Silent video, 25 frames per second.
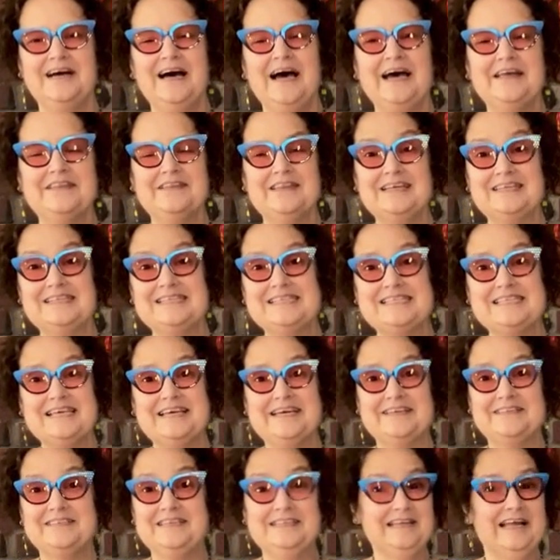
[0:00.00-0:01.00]
And they
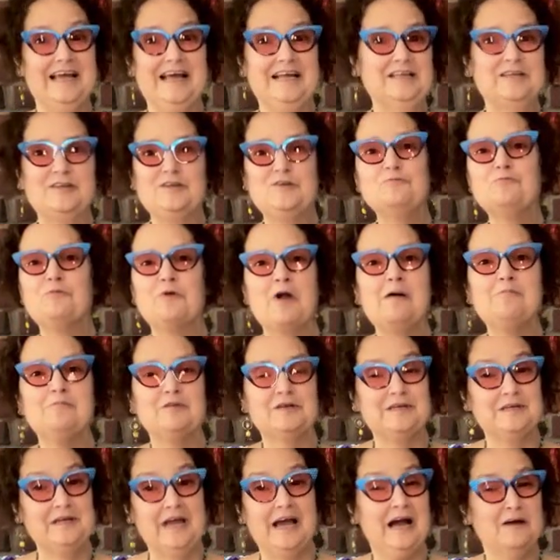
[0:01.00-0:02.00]
said,
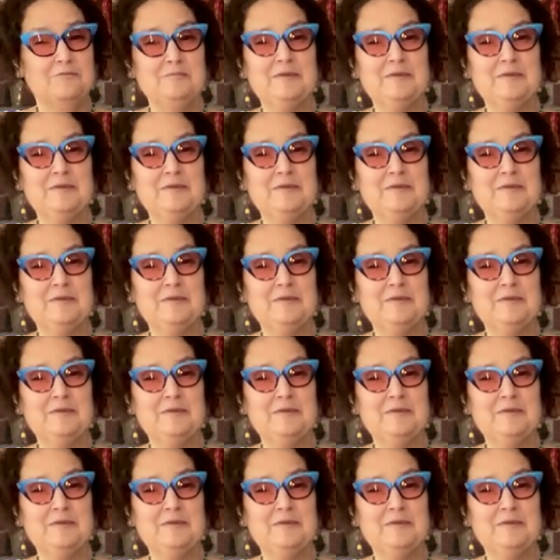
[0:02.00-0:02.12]
how